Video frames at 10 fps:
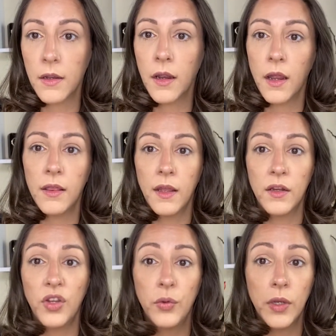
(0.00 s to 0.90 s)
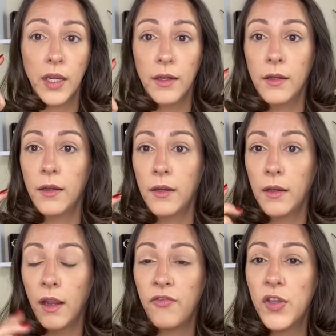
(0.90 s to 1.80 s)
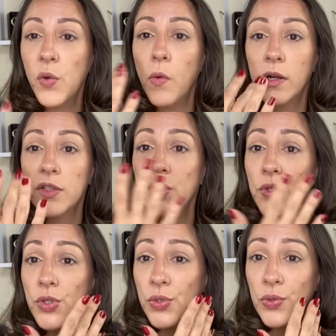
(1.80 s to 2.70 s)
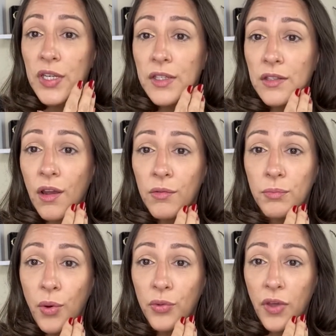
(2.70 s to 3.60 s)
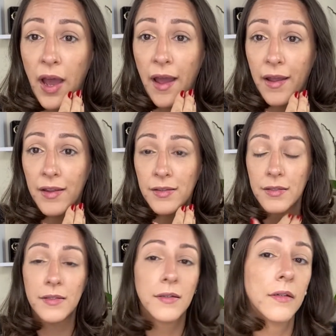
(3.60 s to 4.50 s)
And then you can, if you wanted to do this on both eyes,